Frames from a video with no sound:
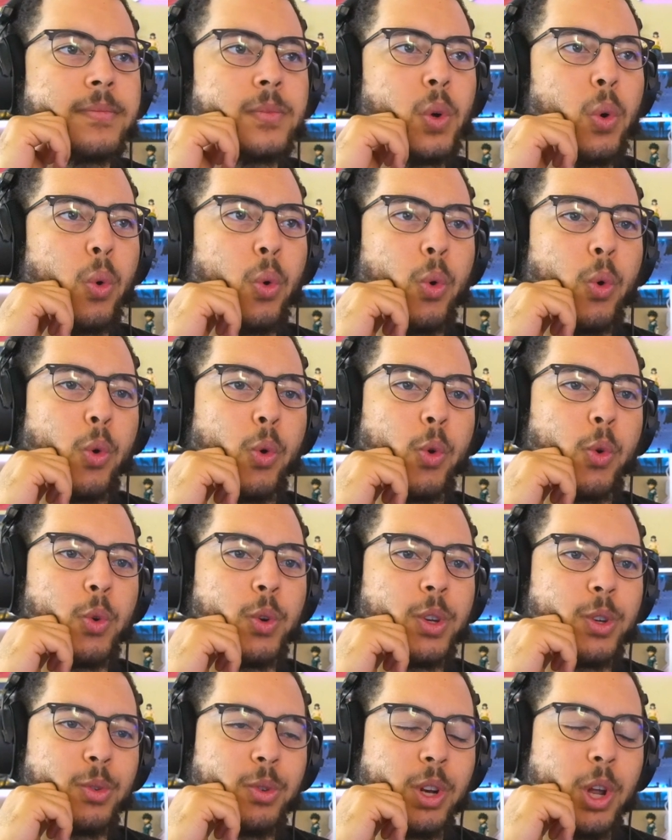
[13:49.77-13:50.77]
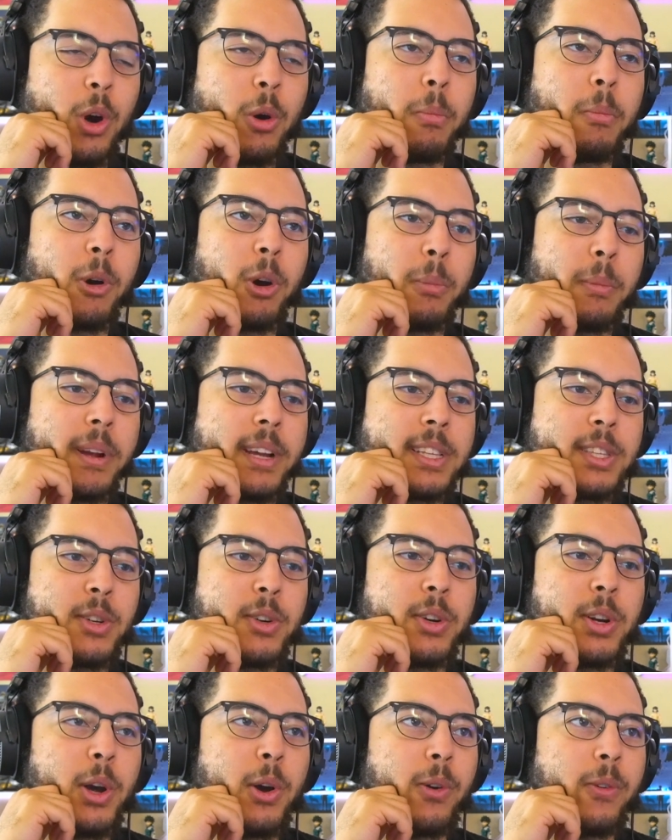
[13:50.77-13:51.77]
Oh, you know mermaids are
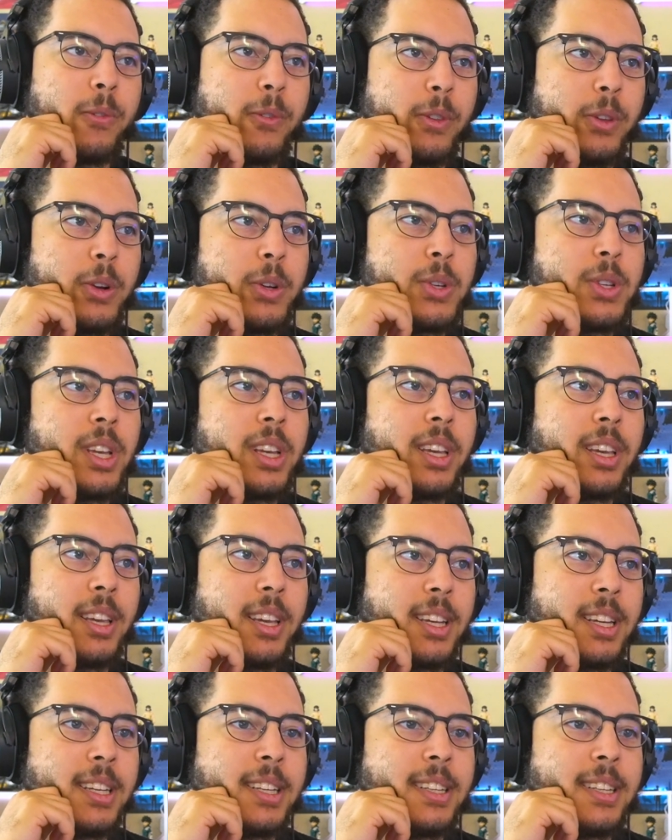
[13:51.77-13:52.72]
known for their singing.